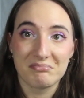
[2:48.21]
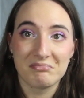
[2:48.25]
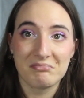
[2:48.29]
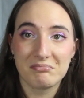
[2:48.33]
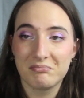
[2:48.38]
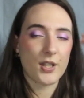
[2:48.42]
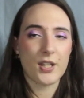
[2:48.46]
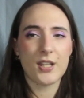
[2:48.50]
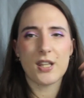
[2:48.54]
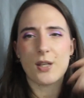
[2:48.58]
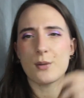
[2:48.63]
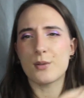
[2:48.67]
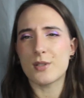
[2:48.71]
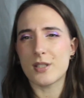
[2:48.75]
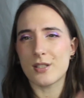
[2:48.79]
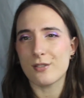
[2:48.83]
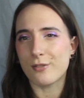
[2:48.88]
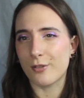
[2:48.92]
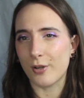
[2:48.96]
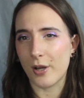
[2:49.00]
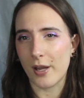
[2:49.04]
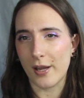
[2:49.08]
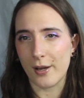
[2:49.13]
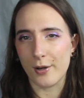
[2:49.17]
I think that was it
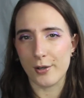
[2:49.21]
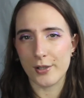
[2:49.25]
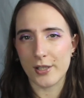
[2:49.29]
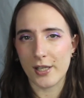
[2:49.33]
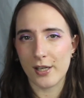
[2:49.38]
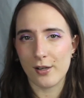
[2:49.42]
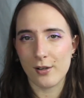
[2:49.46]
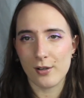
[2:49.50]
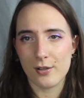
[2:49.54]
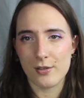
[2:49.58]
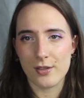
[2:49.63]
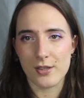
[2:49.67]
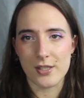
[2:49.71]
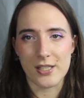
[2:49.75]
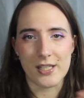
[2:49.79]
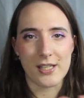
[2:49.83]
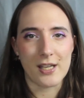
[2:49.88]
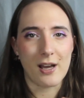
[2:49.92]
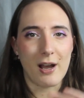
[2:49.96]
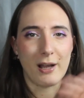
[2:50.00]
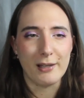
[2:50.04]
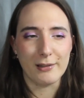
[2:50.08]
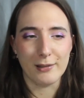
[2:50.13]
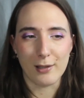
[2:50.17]
for hair care in
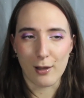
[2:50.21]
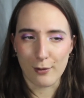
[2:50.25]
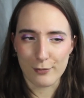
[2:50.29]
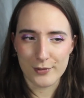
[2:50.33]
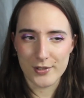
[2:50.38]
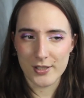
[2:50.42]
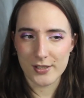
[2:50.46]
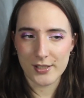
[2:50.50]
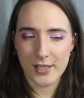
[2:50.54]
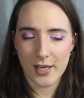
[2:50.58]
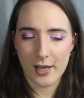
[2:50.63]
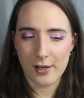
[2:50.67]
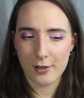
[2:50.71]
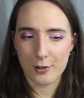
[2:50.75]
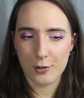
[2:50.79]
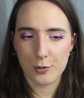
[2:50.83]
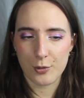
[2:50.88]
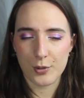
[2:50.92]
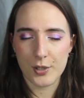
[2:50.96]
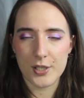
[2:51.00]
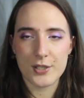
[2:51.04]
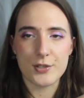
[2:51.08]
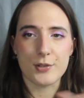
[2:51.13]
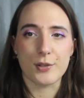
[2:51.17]
the I loved it
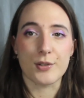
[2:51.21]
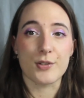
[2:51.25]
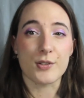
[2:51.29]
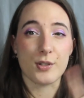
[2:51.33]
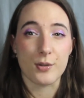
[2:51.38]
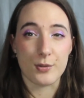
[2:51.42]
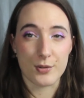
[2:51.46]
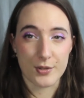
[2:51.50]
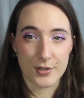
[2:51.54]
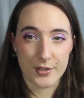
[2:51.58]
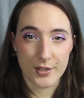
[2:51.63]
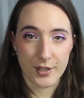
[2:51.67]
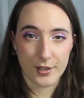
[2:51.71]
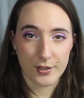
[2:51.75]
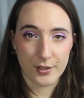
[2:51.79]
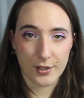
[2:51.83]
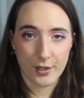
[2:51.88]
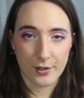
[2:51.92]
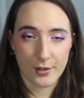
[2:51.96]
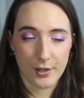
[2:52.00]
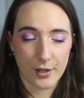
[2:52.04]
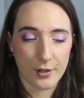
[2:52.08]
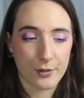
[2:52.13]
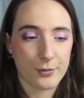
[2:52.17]
category, so let's go into
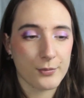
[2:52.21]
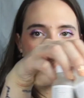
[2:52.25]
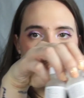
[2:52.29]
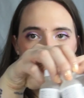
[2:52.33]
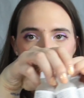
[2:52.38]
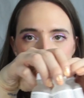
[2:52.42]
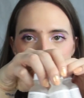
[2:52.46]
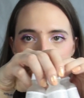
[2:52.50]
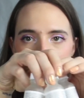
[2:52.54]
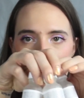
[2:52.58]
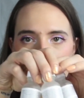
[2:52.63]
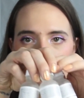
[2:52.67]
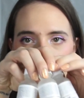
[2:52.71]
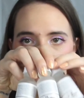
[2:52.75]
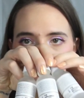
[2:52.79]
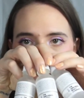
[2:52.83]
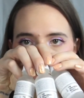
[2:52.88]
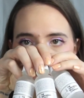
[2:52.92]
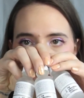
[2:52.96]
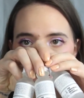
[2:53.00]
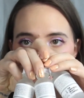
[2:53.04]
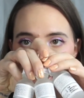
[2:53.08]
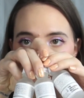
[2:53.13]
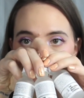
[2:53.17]
skincare now. Can you tell I
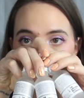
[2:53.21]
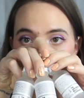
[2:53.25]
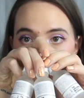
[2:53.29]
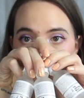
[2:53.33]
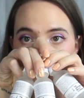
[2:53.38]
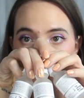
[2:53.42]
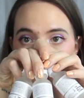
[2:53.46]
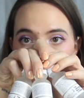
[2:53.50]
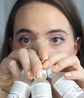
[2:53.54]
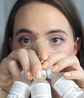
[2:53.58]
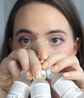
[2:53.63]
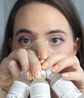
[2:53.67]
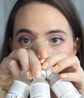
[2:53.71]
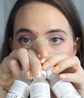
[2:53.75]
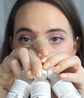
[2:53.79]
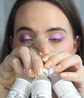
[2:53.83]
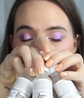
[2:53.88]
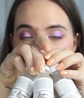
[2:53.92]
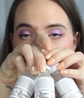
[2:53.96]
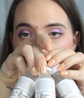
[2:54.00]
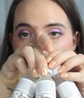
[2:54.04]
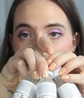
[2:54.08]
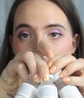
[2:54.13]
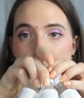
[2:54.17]
love this?
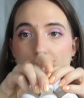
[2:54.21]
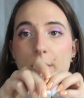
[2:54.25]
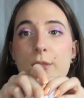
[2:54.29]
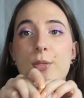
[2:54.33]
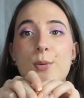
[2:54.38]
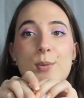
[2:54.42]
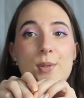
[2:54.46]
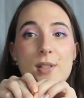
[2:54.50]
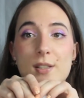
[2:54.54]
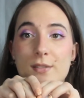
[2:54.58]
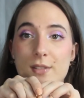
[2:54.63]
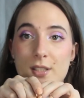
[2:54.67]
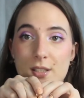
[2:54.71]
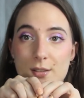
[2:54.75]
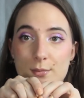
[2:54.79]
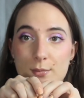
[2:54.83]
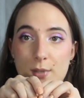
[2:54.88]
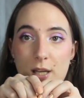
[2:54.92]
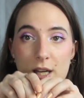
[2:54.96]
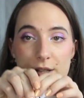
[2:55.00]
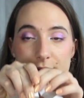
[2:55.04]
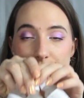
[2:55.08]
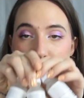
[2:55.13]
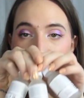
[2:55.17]
I bought 3 of them.
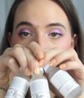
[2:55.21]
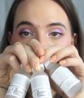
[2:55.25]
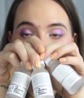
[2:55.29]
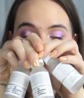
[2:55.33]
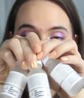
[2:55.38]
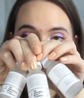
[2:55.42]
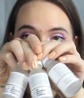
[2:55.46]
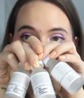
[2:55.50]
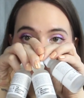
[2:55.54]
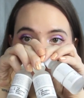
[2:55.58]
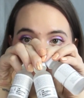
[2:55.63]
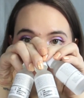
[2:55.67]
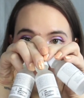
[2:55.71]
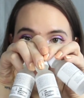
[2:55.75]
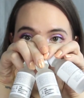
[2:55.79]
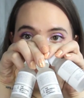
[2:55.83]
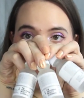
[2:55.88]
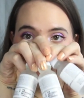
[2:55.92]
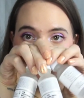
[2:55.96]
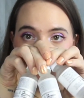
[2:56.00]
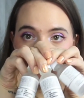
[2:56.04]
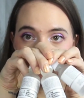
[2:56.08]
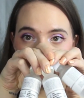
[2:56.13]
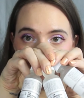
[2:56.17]
I've been through 3
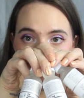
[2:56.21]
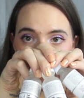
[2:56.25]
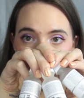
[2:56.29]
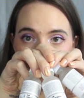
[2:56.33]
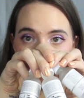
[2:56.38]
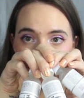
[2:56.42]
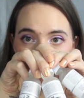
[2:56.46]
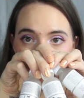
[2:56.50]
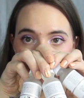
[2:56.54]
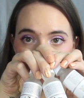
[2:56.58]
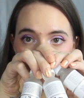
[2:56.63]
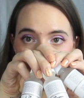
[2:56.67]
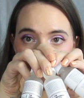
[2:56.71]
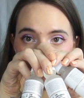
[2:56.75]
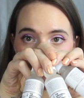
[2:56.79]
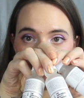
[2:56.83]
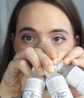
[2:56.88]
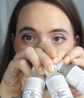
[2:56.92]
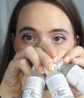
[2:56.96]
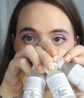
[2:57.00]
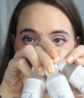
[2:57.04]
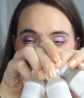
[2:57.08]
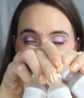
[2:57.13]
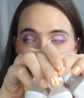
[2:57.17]
of these
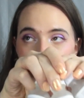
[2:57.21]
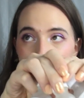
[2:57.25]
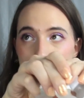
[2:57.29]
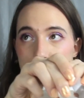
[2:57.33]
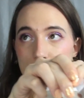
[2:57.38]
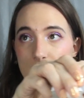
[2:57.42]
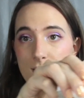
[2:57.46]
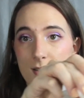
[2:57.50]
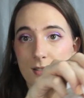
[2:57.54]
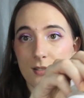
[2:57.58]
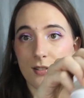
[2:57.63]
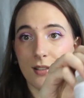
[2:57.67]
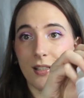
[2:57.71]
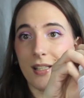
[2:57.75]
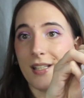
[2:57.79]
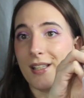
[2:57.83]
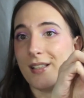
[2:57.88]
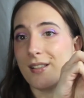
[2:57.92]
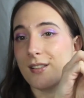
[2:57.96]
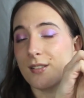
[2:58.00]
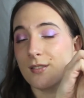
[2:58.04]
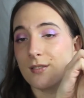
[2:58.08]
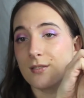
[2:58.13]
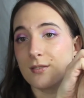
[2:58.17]
since
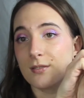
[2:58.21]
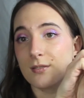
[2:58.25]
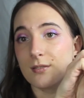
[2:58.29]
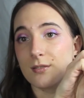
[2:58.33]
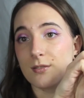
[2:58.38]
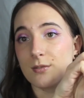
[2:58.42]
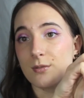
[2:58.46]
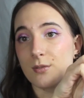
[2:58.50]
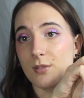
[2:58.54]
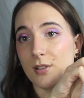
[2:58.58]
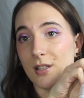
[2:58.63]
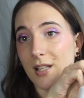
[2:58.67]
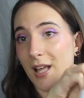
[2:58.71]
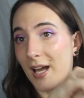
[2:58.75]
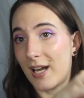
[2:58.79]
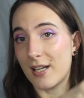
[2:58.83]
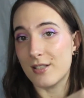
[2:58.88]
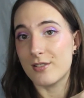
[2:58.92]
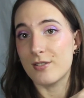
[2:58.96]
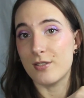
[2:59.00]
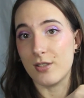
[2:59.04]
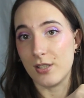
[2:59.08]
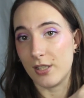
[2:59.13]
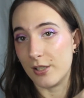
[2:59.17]
like
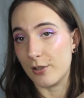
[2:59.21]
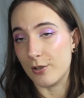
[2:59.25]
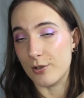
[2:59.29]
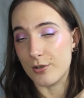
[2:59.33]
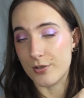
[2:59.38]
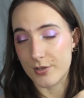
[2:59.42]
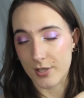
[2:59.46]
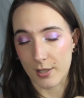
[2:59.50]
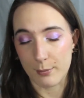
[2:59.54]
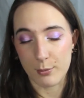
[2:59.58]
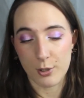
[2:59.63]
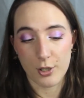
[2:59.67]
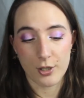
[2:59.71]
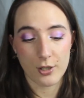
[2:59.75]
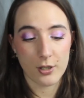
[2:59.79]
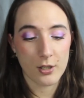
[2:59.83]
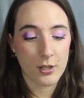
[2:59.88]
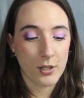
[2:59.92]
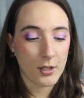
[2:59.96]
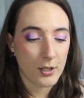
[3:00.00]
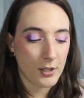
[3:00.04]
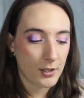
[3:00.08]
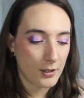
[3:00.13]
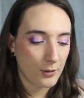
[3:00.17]
last year summer
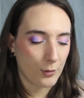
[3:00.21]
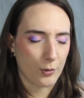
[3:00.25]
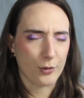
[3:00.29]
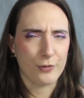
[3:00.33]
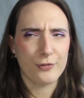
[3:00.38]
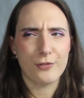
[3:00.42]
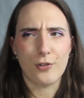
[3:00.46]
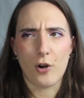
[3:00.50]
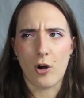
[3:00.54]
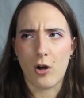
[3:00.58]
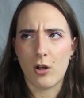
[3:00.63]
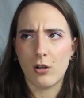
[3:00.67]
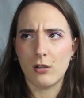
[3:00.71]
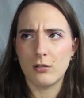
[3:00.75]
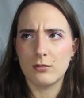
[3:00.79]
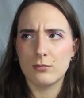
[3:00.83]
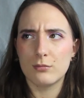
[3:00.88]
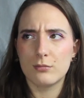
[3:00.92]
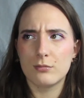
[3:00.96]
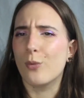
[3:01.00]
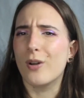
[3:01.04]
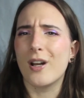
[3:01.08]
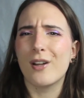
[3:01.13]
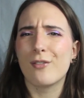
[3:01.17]
or fall.
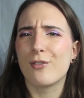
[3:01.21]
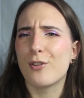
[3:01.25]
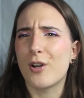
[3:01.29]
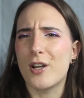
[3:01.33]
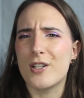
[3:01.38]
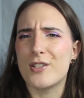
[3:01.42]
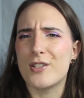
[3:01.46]
Whenever I